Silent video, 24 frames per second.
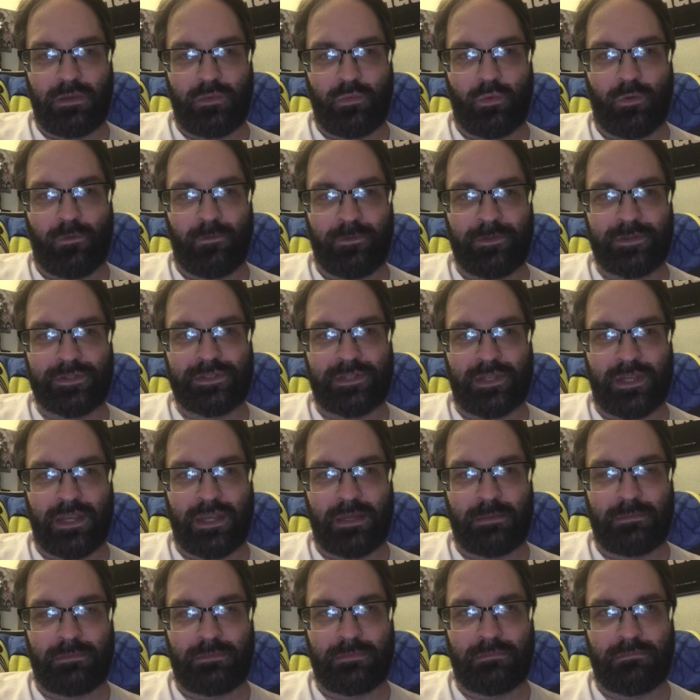
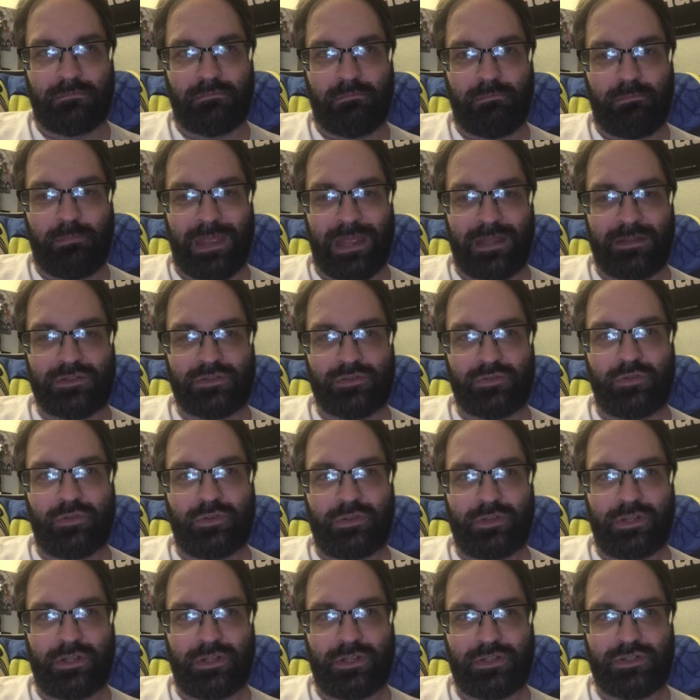Wolfenstein
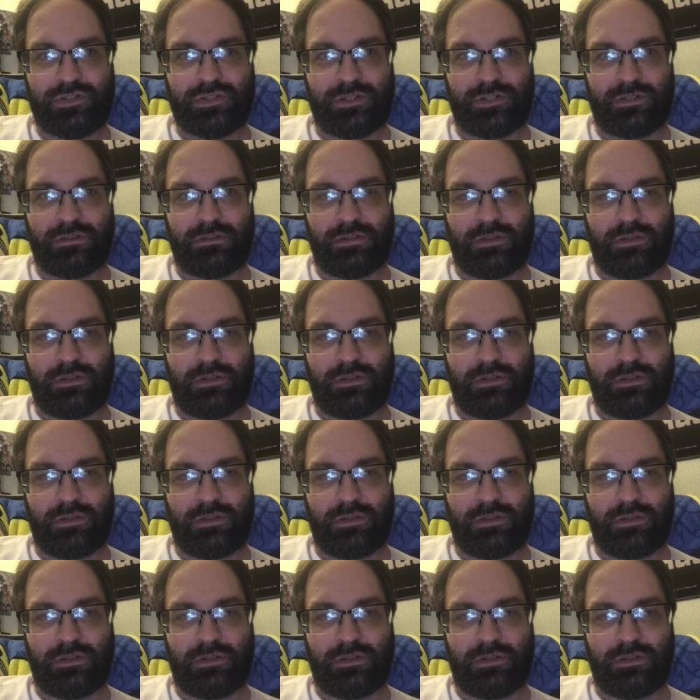Panzerhund Edition.